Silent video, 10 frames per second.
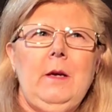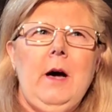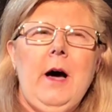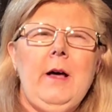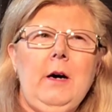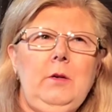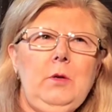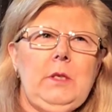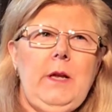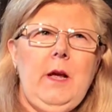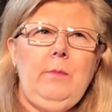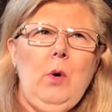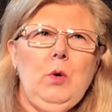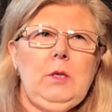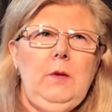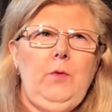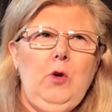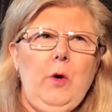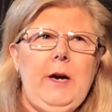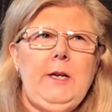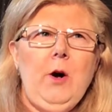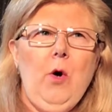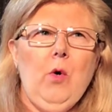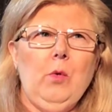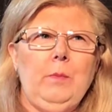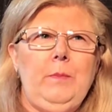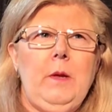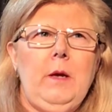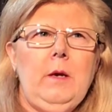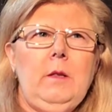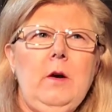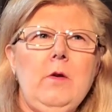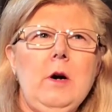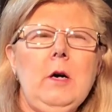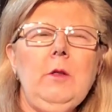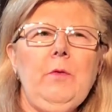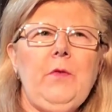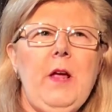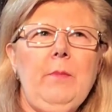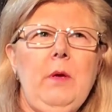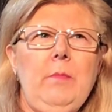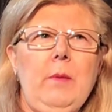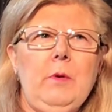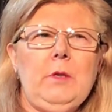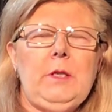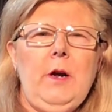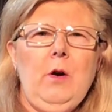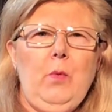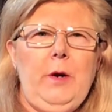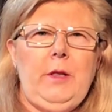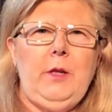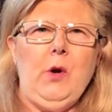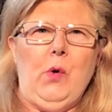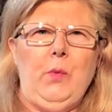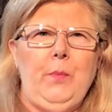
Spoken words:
I understand most of you are at home. There are other family members there with you.